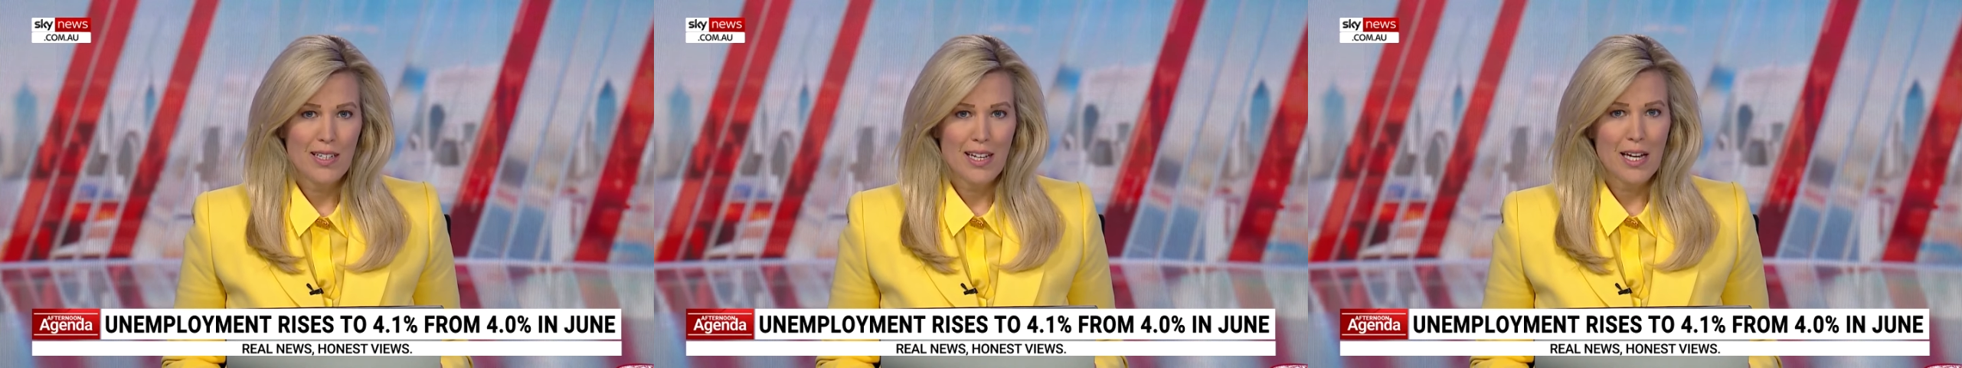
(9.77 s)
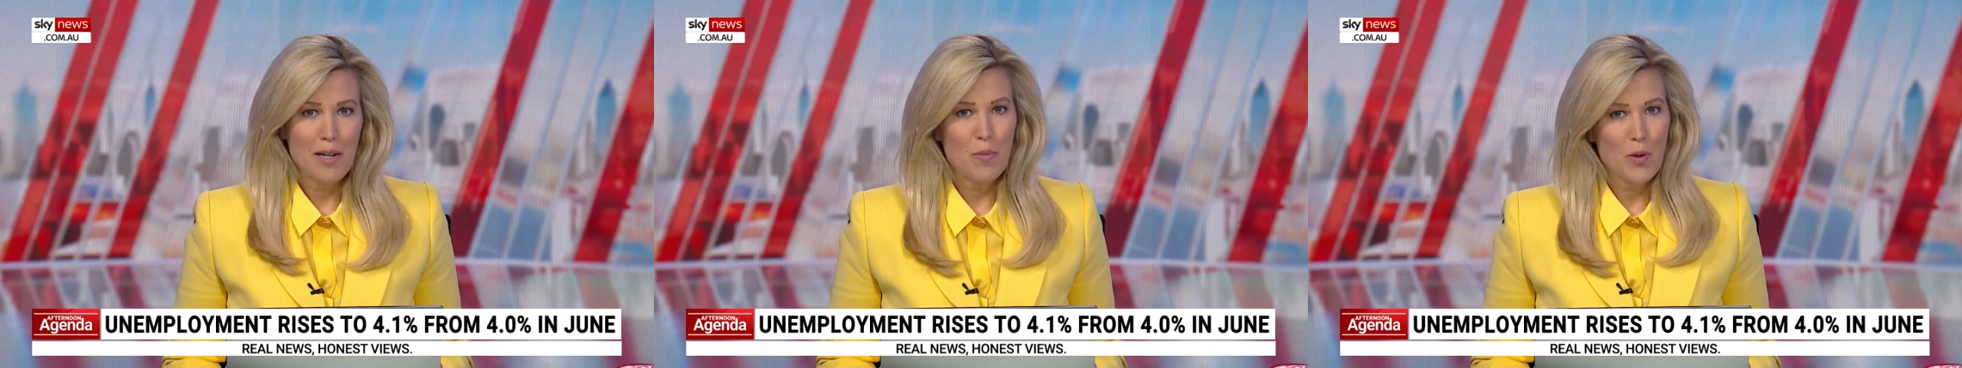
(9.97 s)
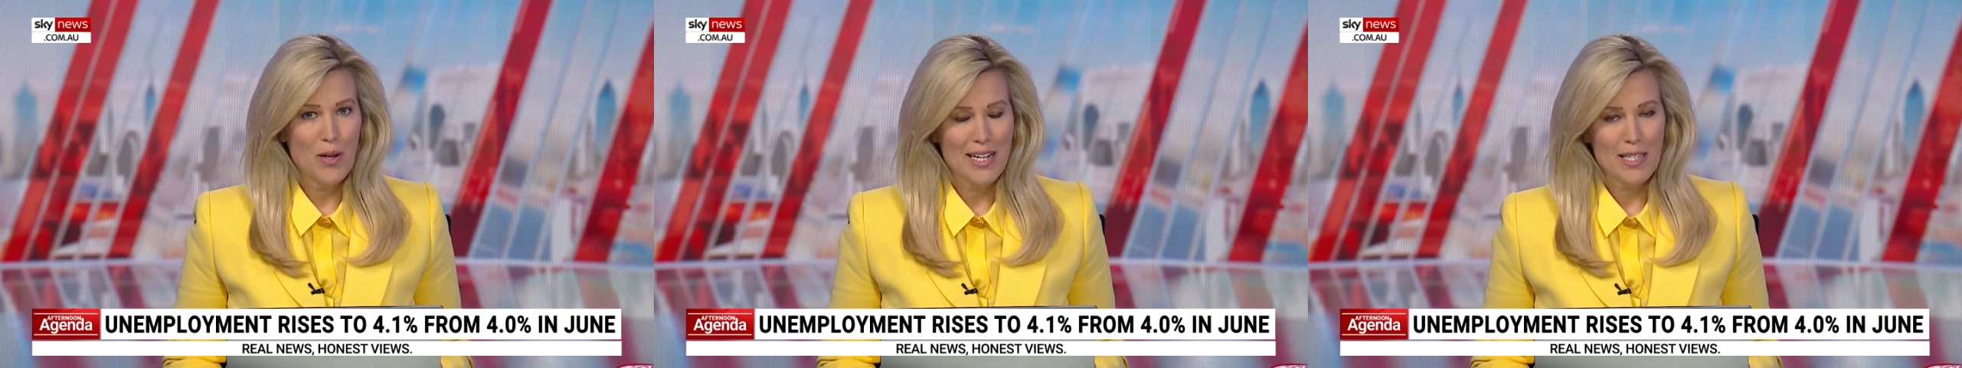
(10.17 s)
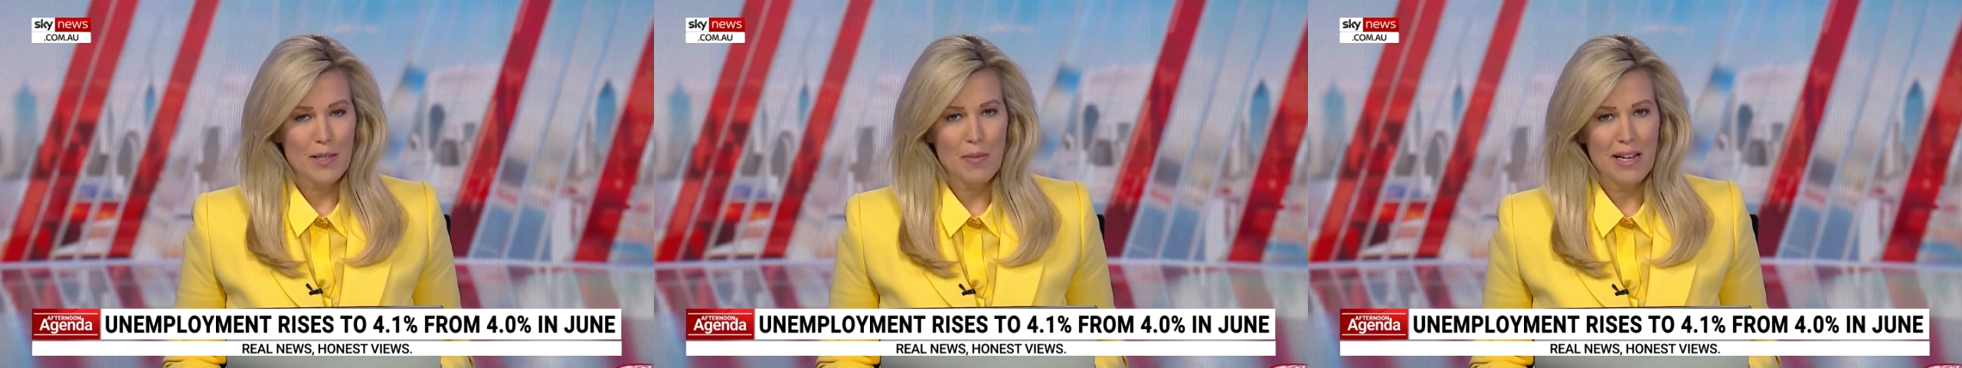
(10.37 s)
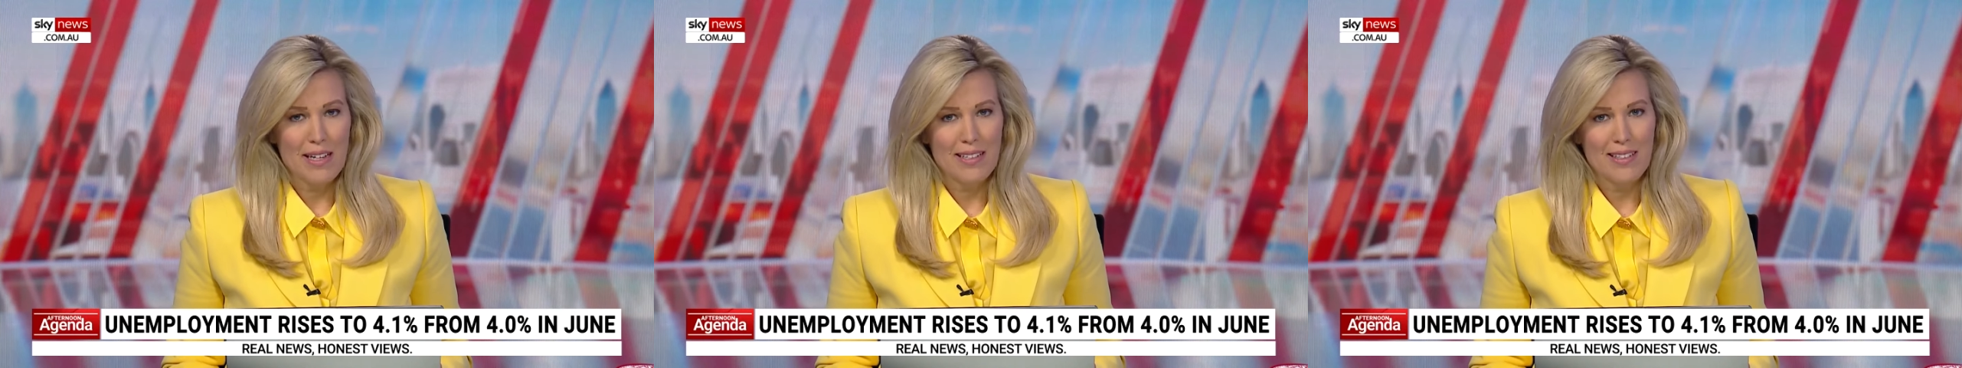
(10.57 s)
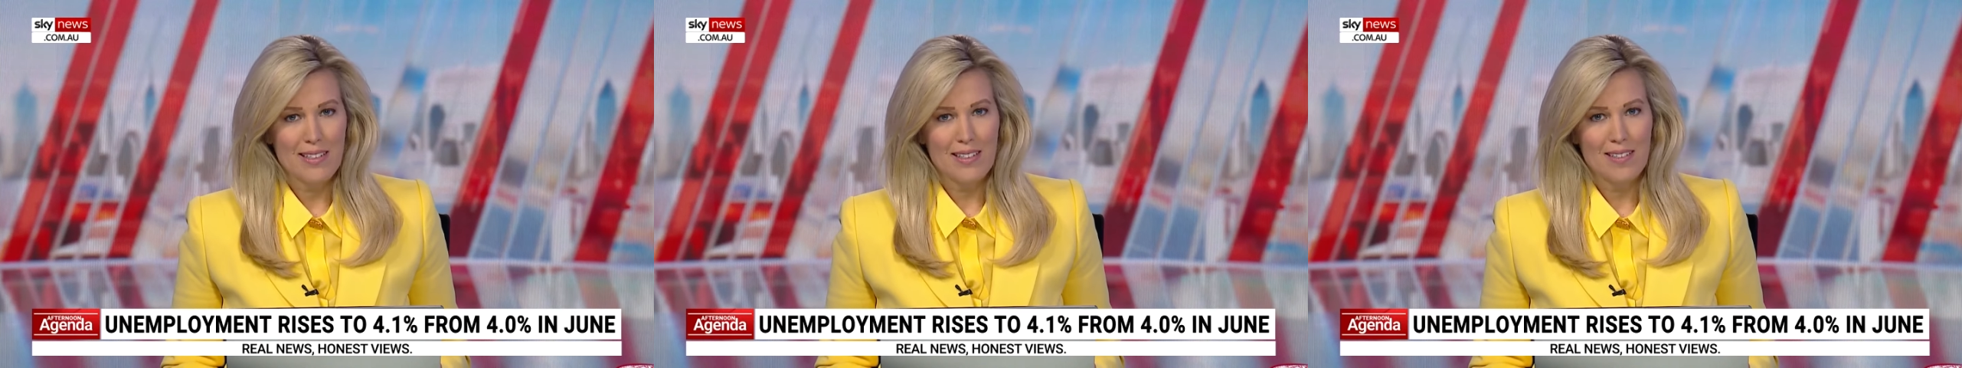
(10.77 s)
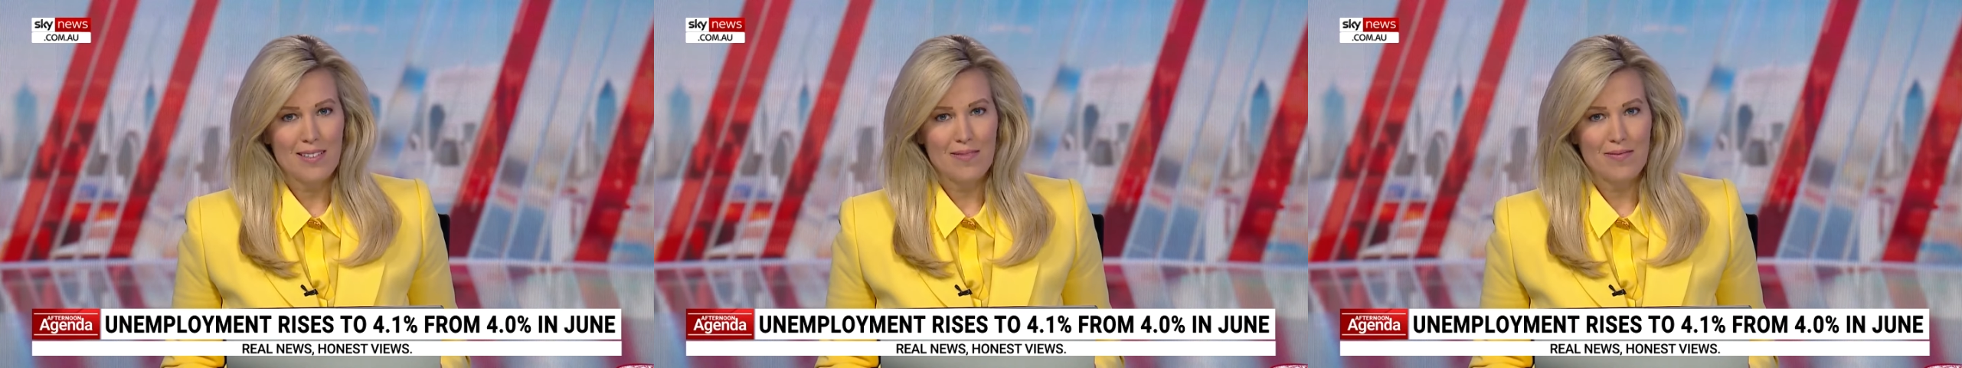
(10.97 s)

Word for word: Ed Boyd explains.